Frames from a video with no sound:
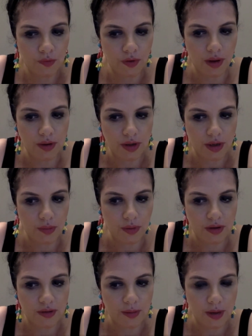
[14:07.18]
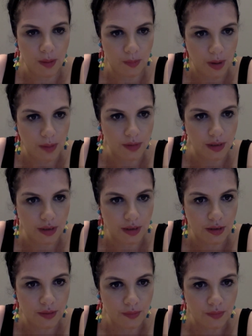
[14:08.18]
father here. Will this become
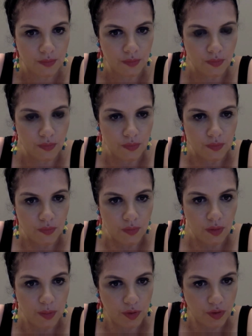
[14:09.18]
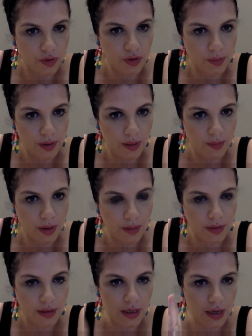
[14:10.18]
public? The paternity become
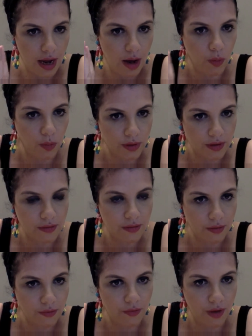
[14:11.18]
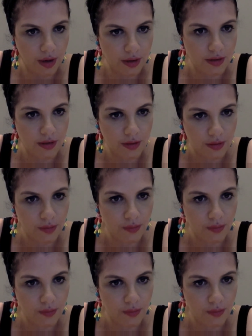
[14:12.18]
public, and how will this affect